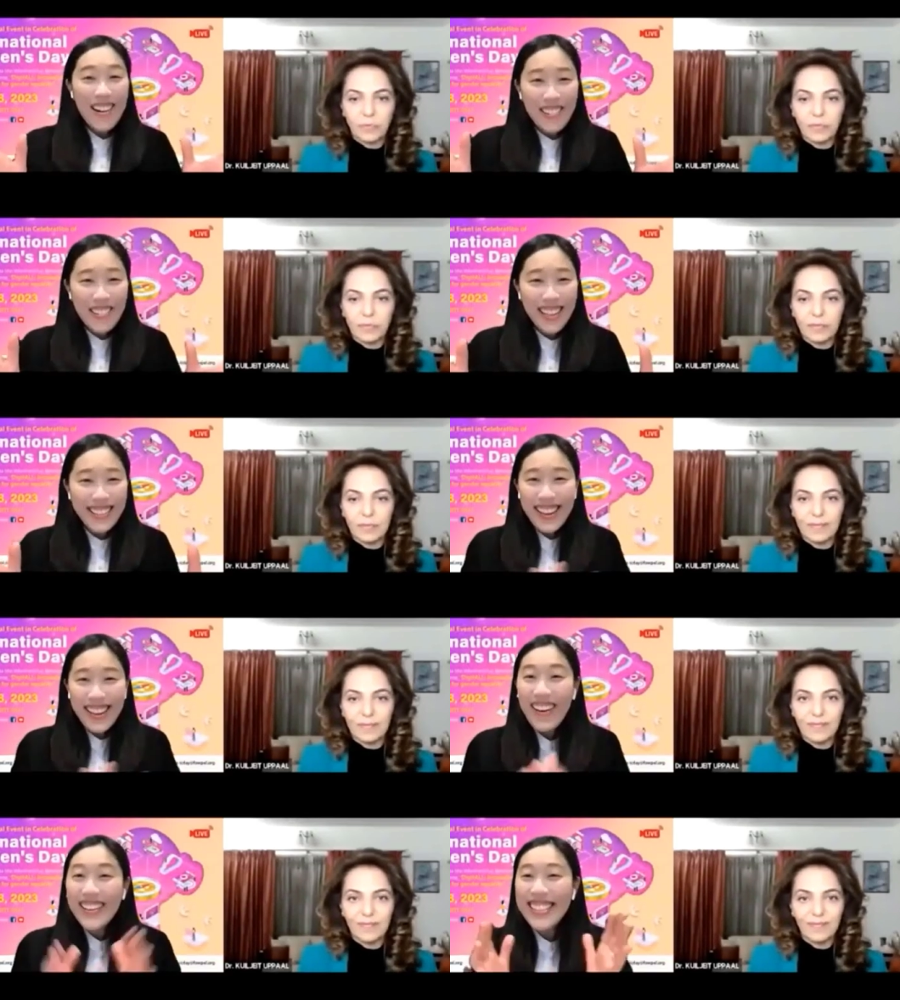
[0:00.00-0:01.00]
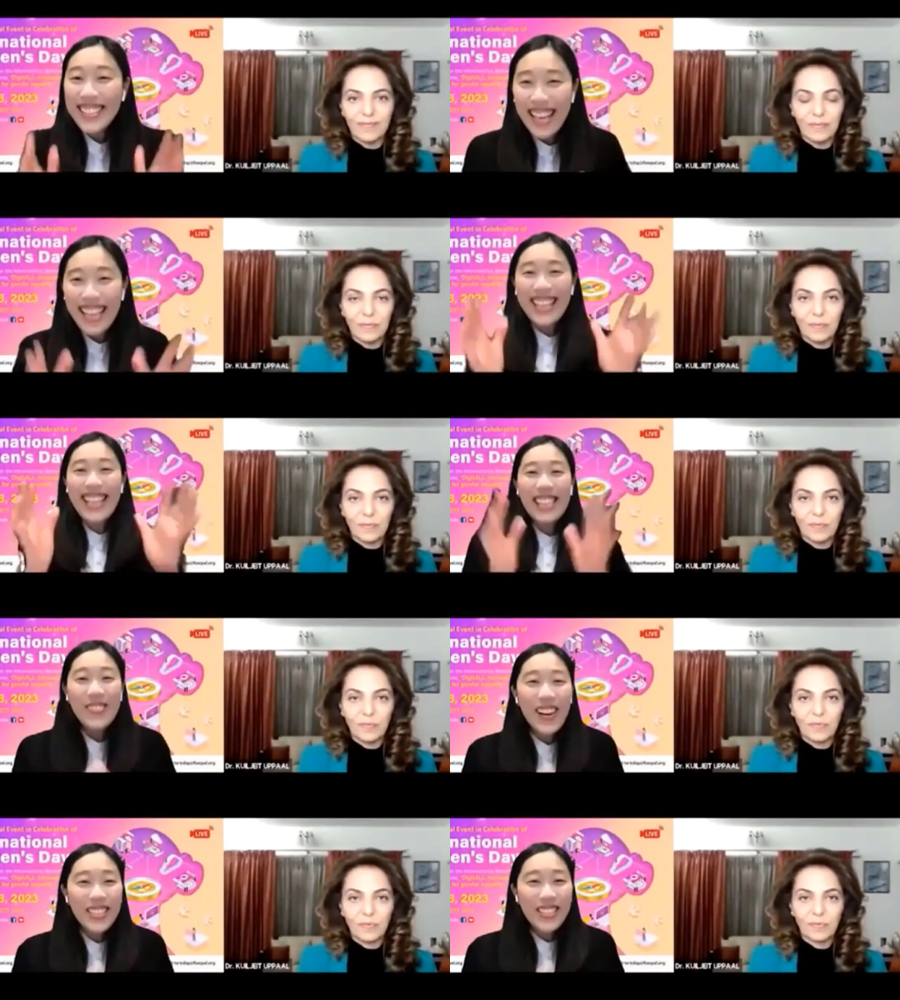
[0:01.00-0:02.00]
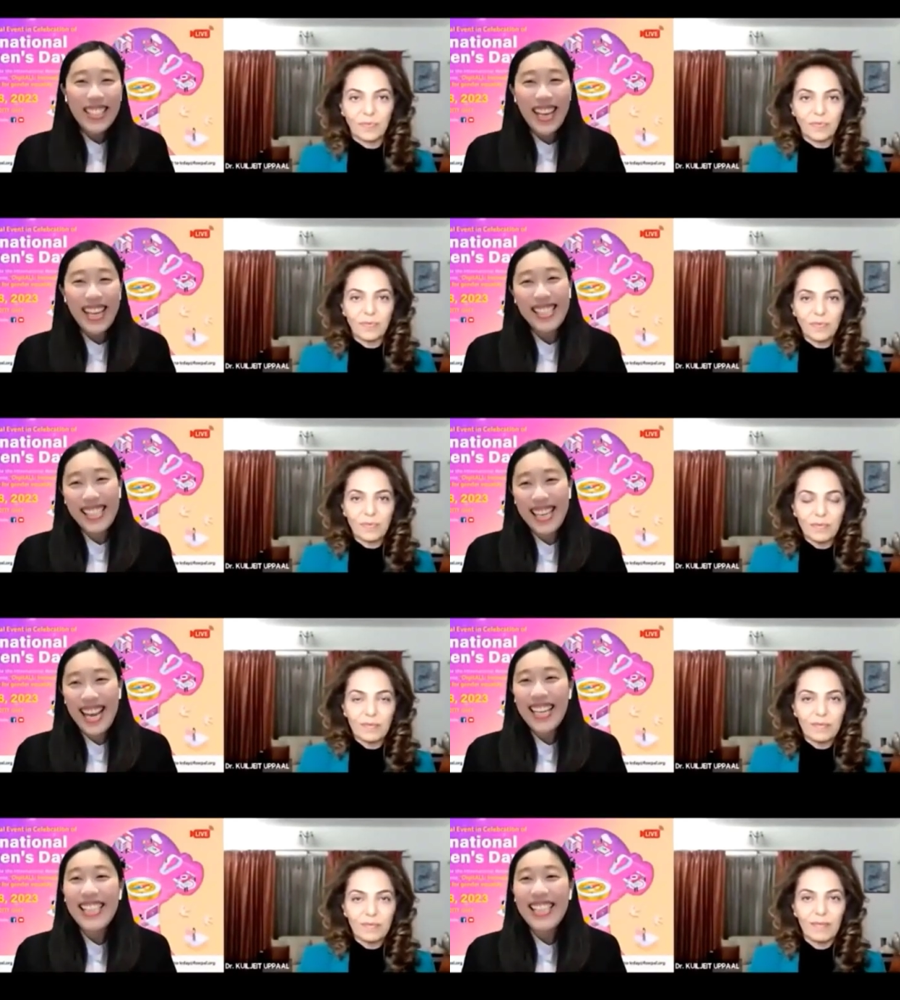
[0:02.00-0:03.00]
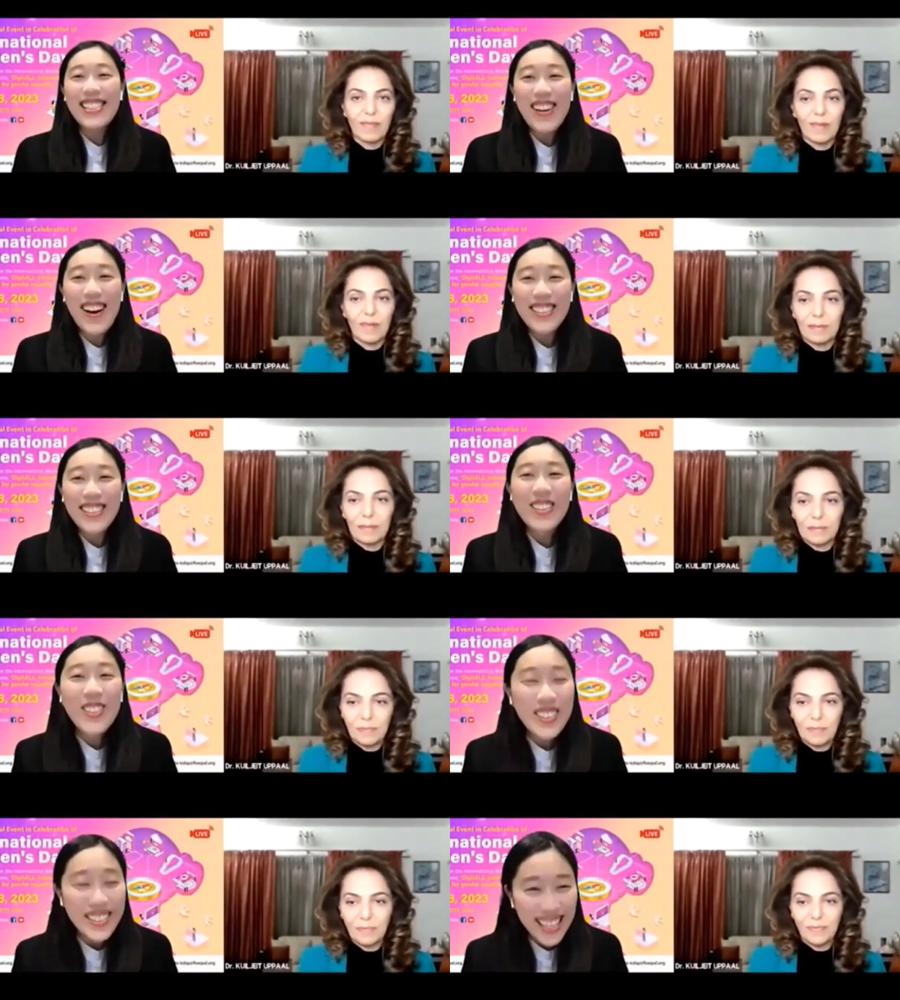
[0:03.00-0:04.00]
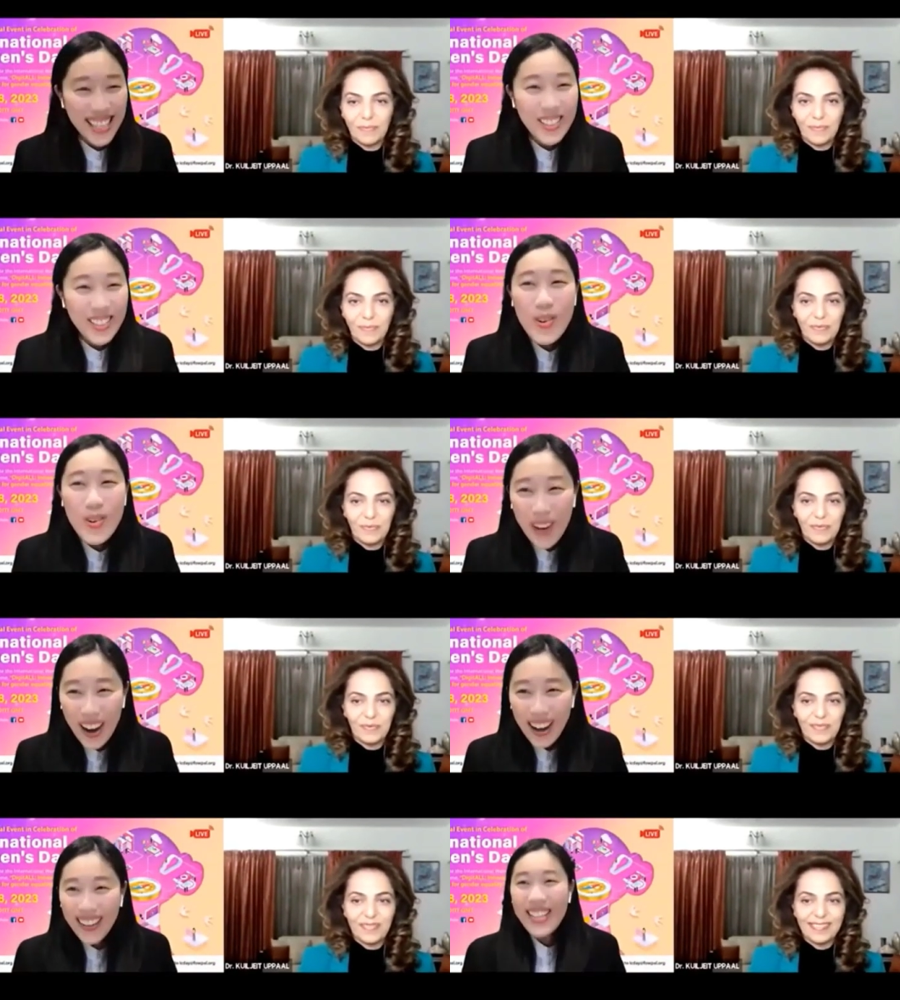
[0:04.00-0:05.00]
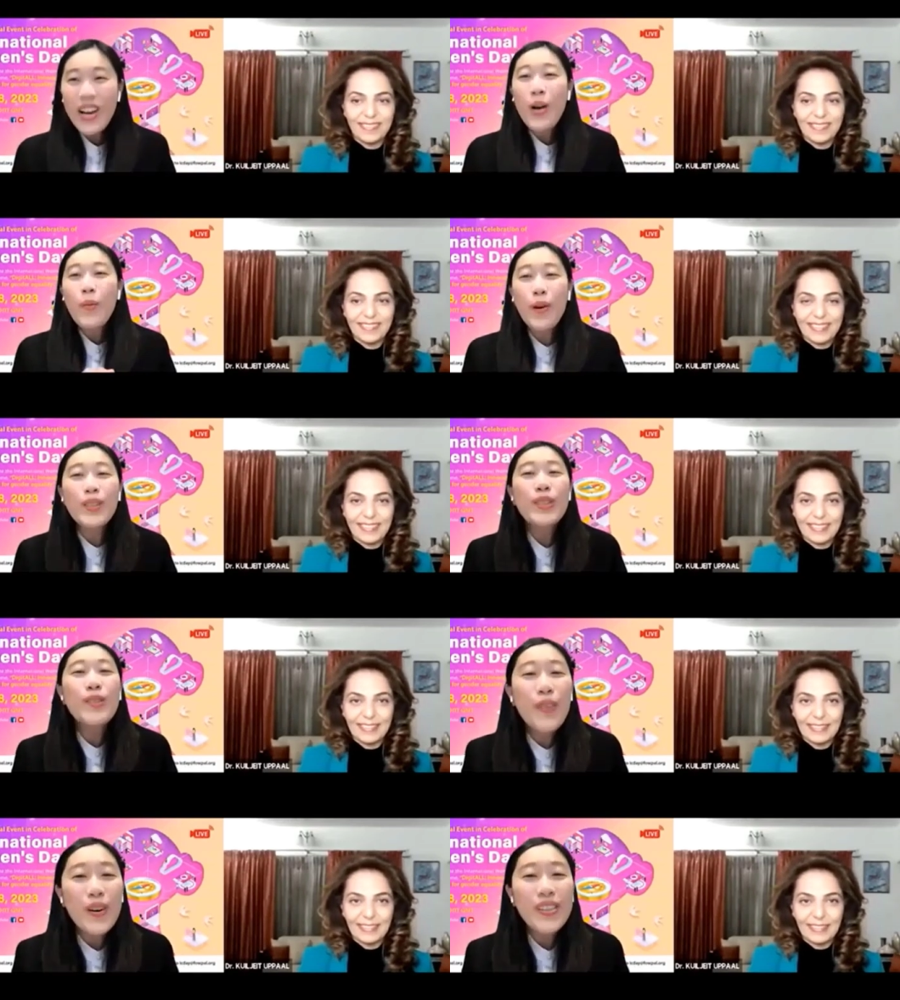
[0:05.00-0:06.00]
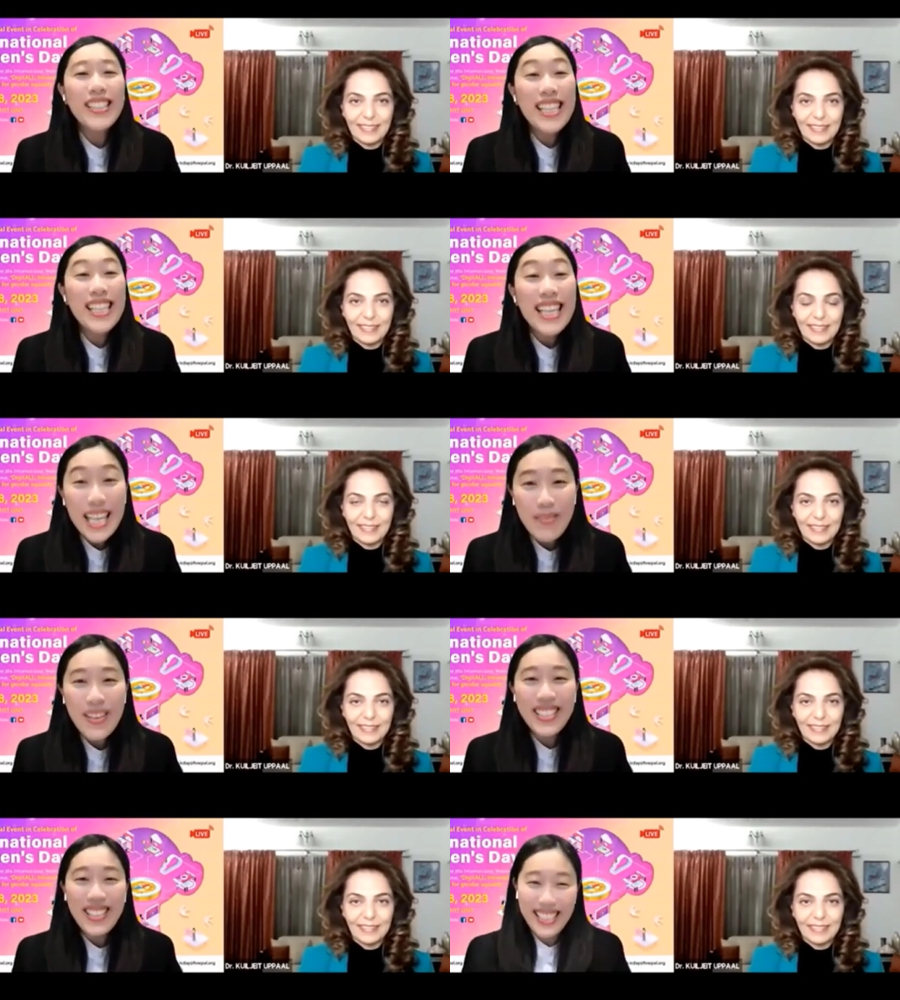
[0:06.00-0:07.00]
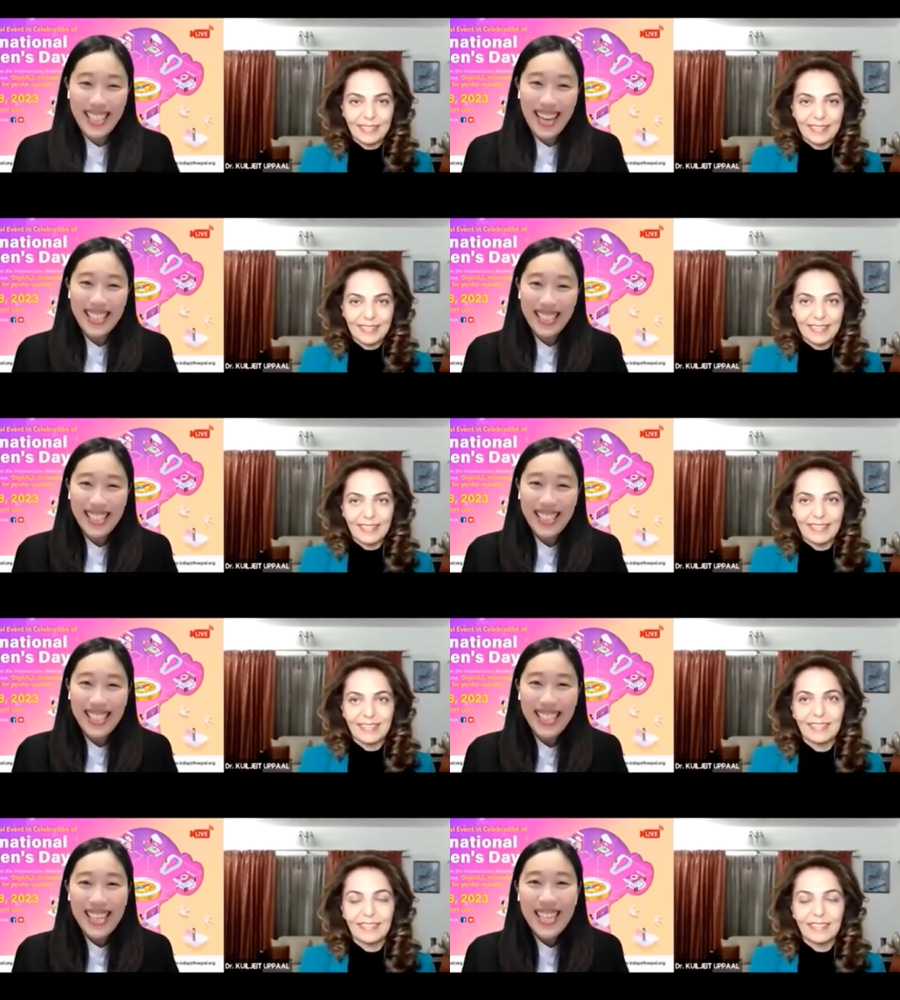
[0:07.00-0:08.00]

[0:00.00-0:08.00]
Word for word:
Speaker 1: everyone. Our second special guest today is Dr. Kuiljeit Uppaal, world's first image scientist.